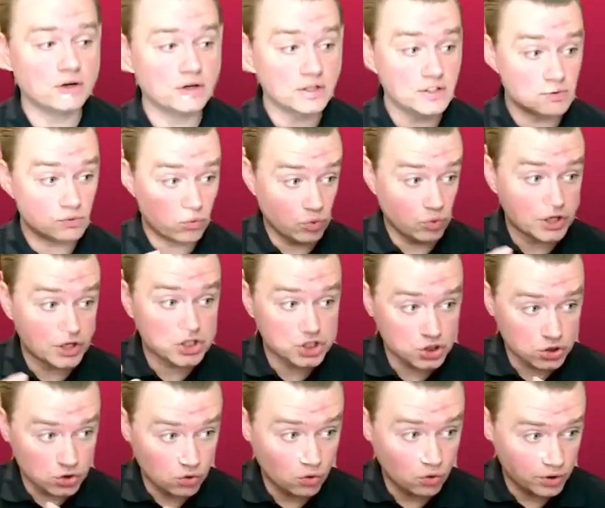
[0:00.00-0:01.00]
is
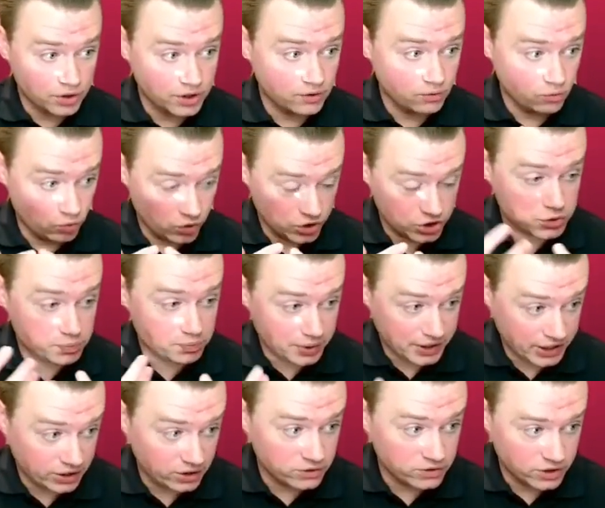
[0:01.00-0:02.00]
which
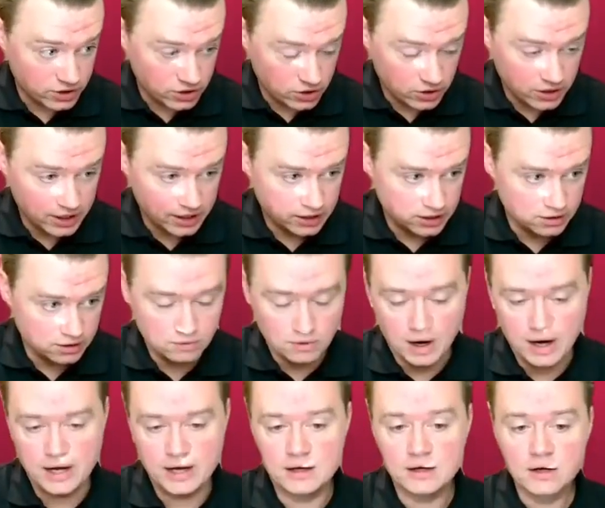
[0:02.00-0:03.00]
pair that you're getting,
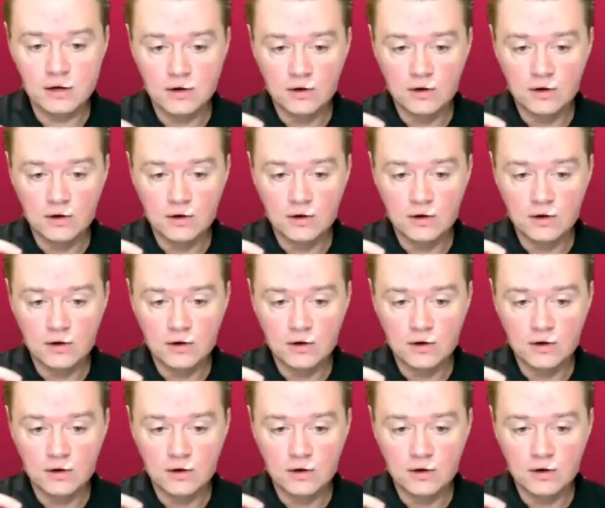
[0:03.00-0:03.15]
right?